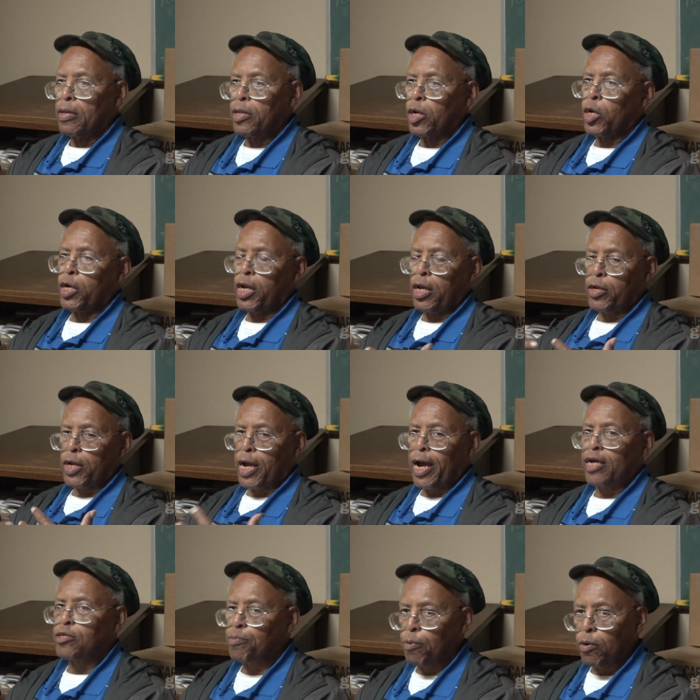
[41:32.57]
They're going to hear the
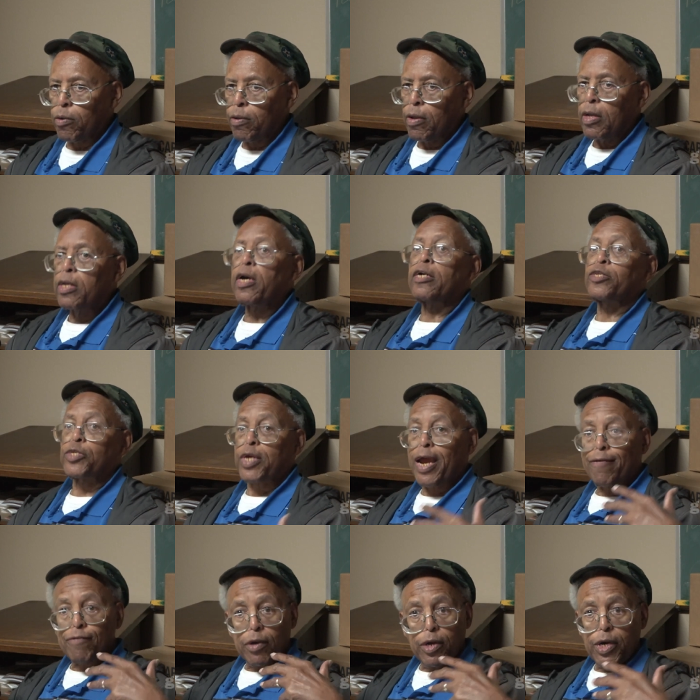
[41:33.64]
gospel
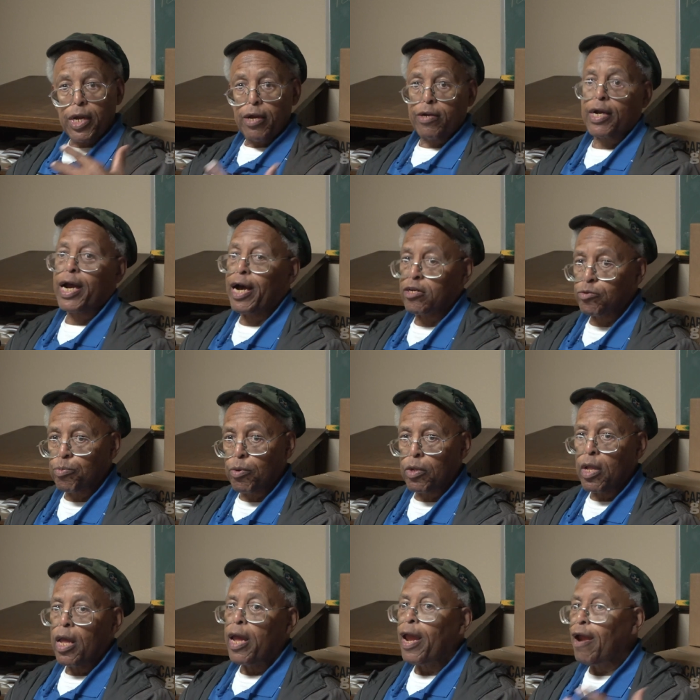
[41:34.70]
unsaved are going to hear the
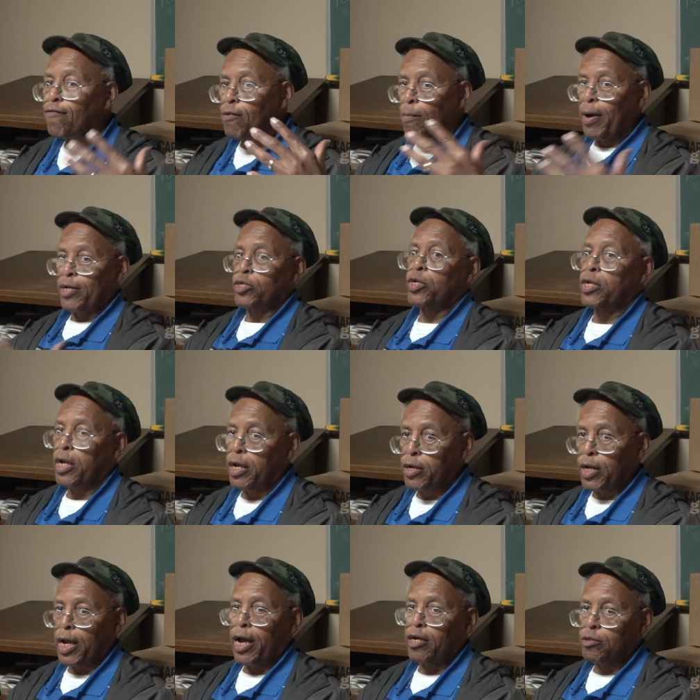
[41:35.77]
gospel. Everybody's going to hear
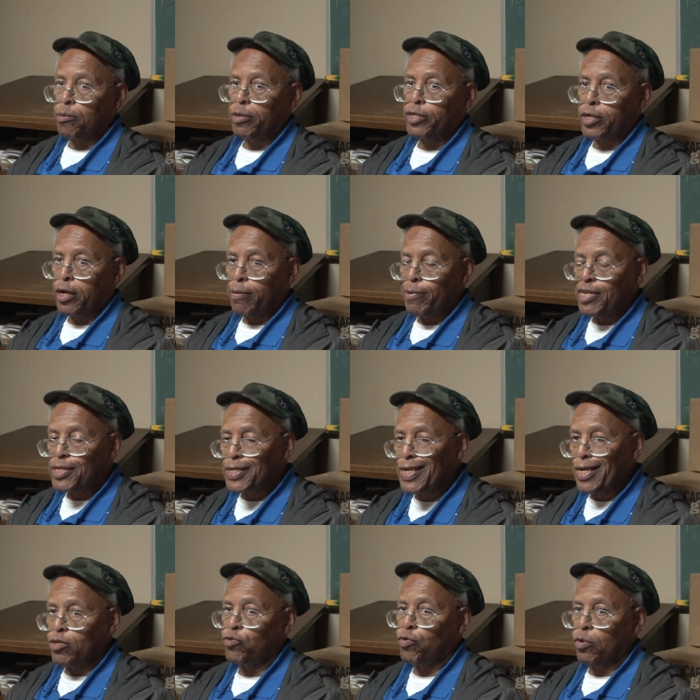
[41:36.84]
the gospel. It's going to be
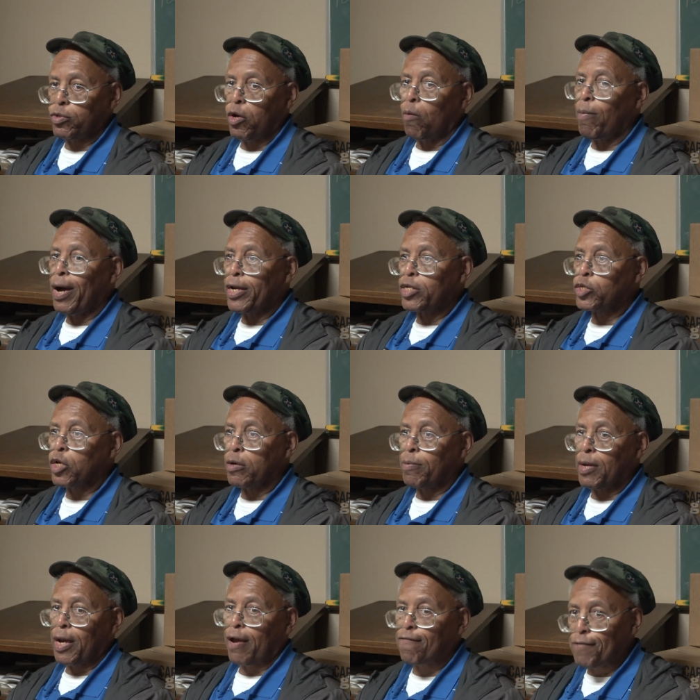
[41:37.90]
central. Nobody's going to
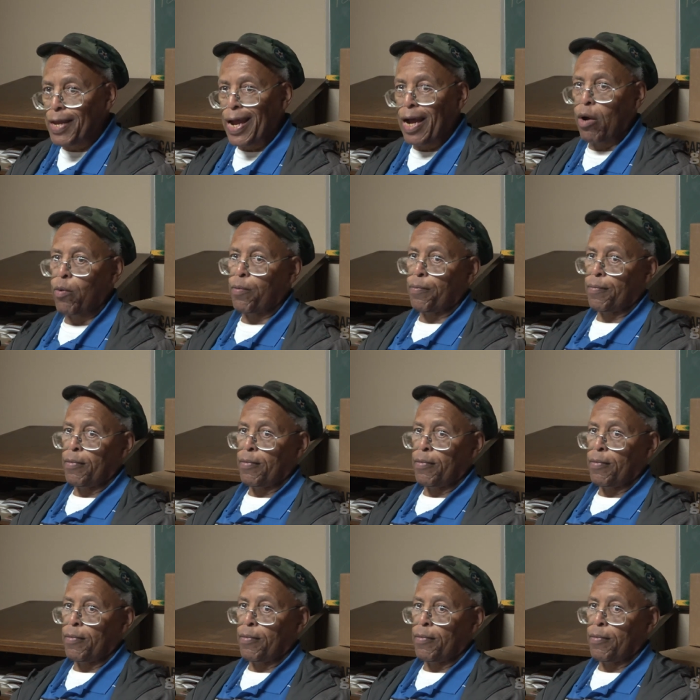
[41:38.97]
be left out.